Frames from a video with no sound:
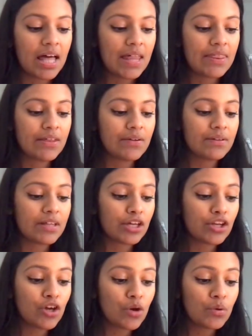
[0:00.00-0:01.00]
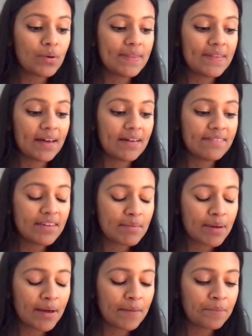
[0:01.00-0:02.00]
And they were like, no, you need the IV,
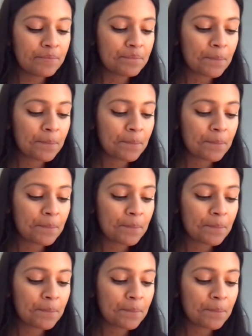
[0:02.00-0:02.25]
ma'am.